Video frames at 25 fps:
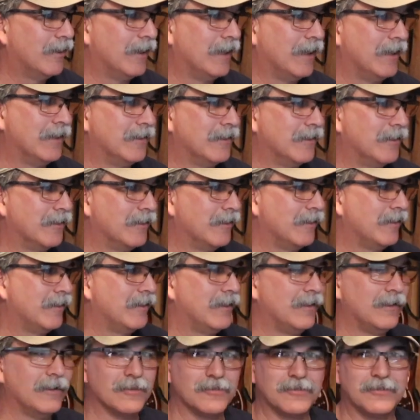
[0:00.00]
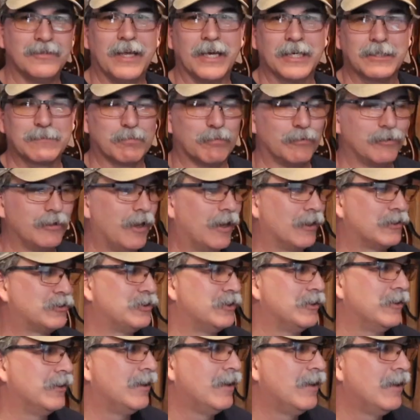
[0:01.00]
in this next
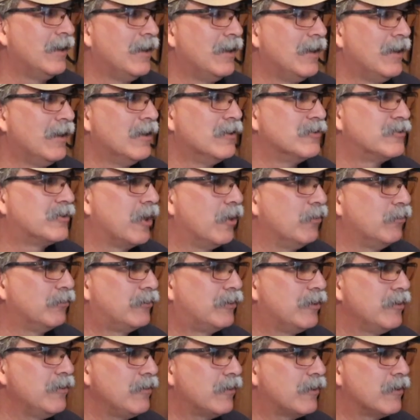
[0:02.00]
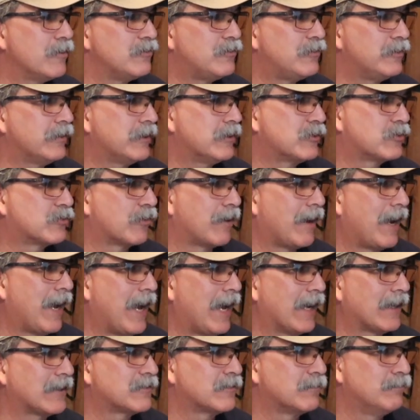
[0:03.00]
production. So 2 acoustic
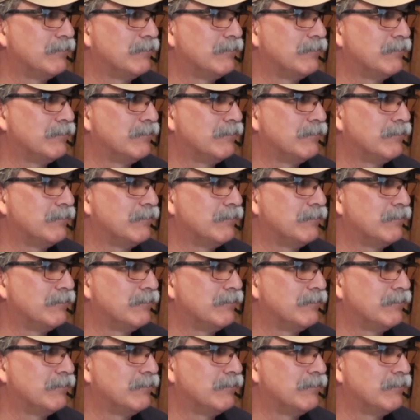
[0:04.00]
tracks